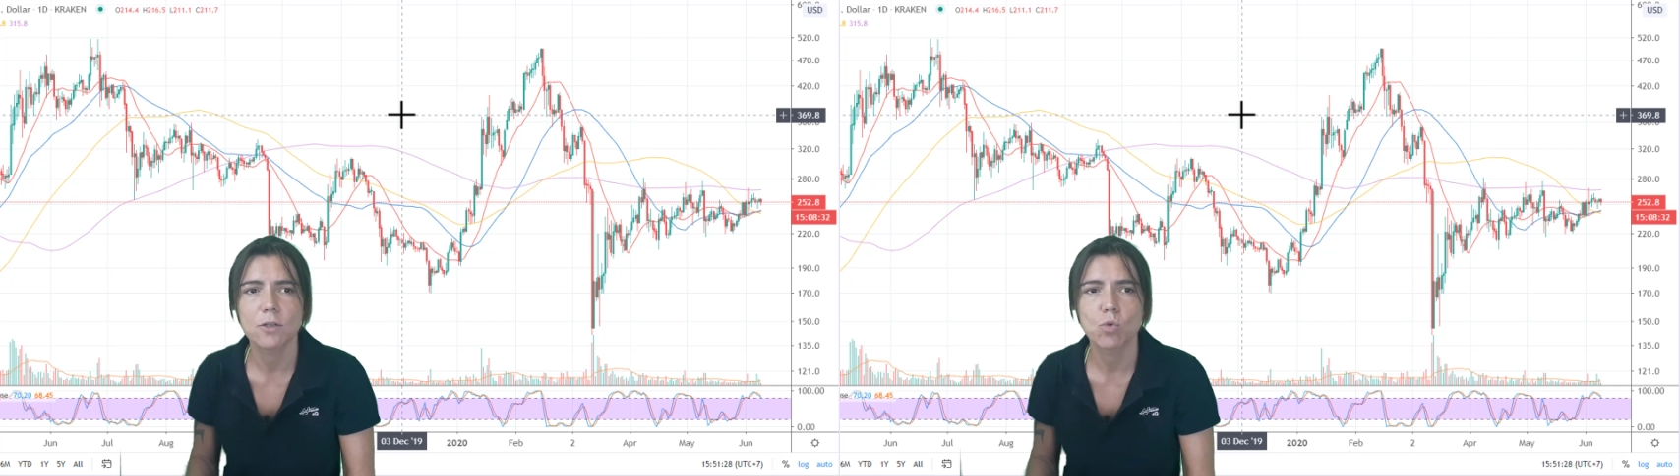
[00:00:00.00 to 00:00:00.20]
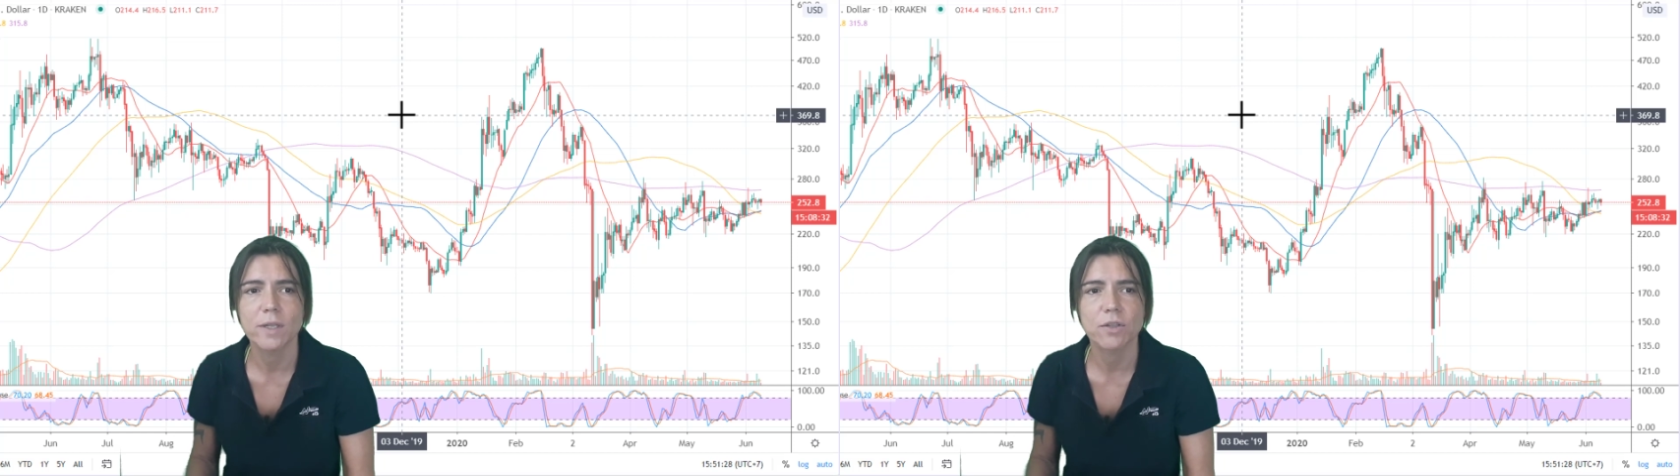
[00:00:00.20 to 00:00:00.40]

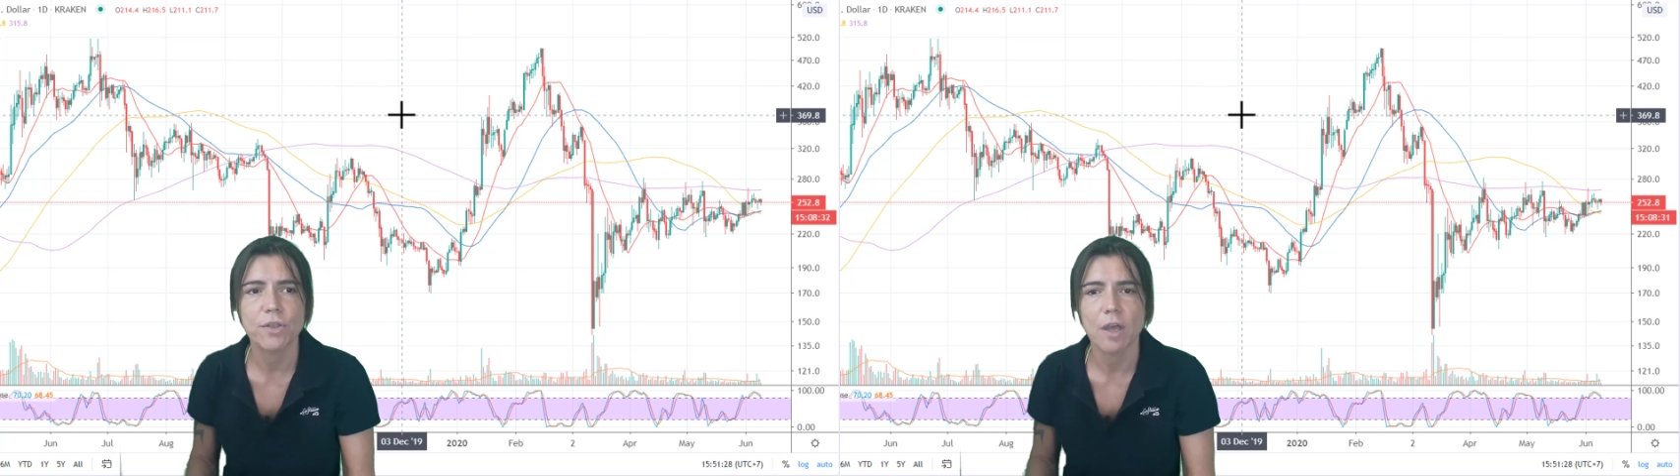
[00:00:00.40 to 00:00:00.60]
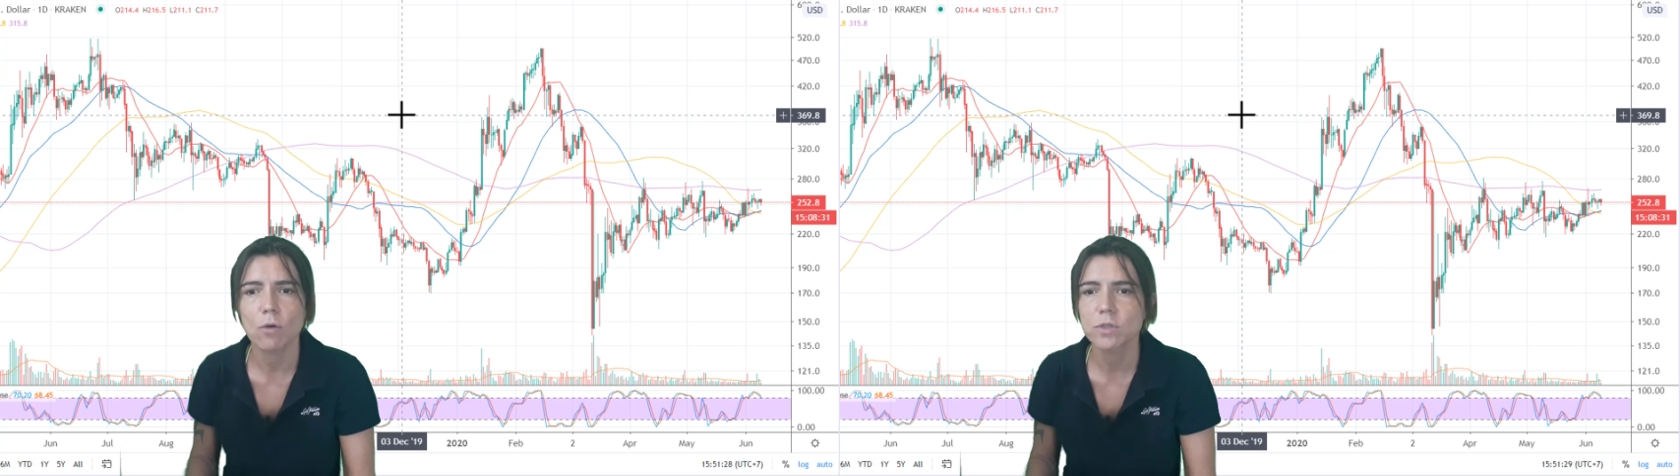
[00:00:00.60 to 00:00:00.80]

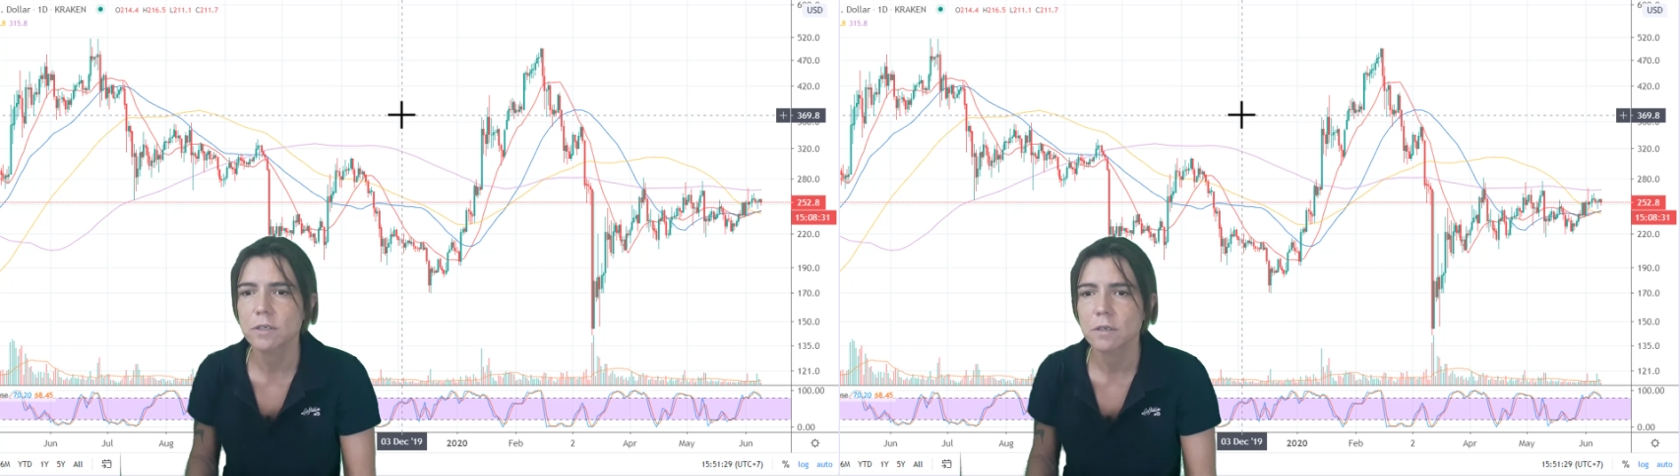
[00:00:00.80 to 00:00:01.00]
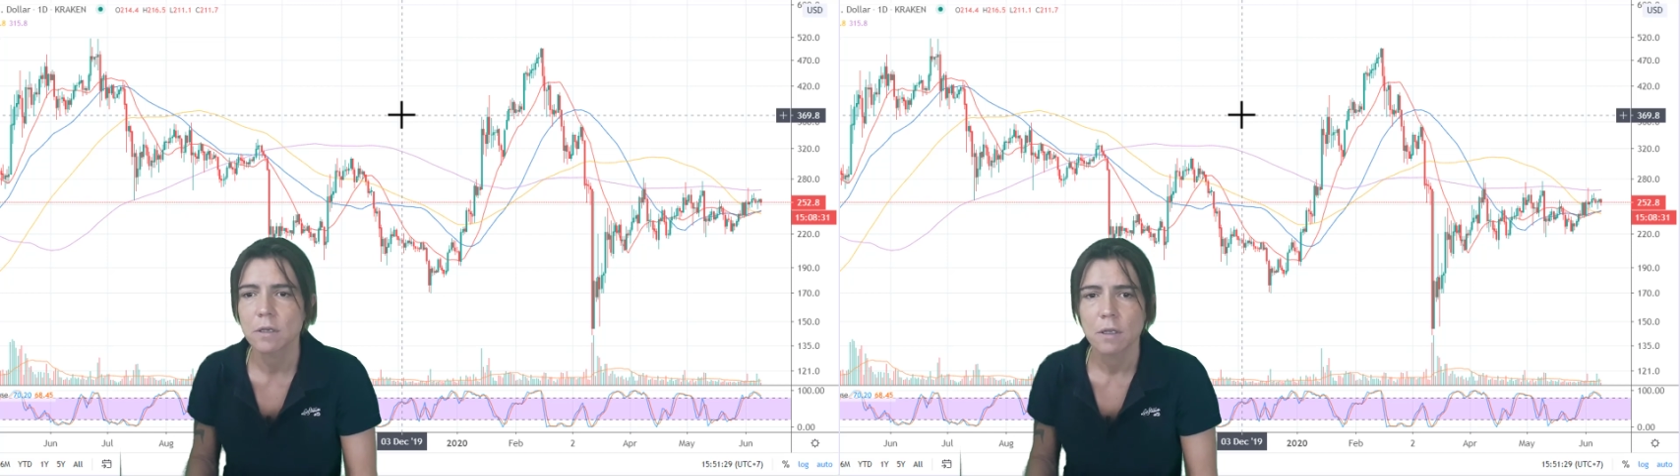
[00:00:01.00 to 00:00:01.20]

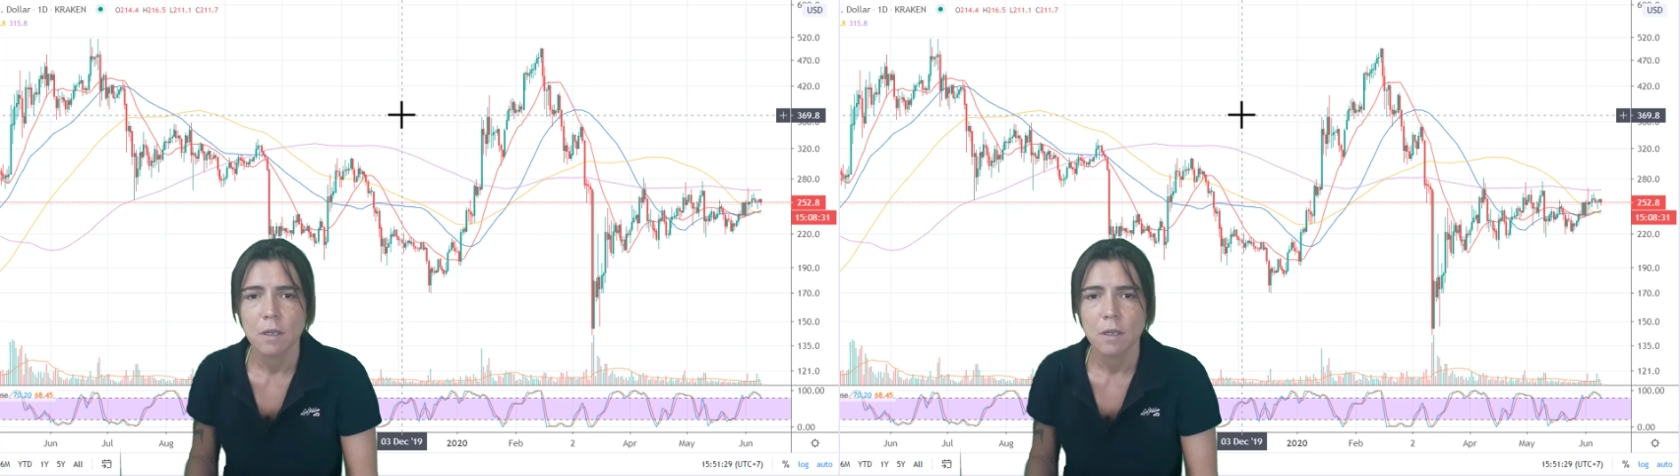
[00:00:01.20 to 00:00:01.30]
20,000.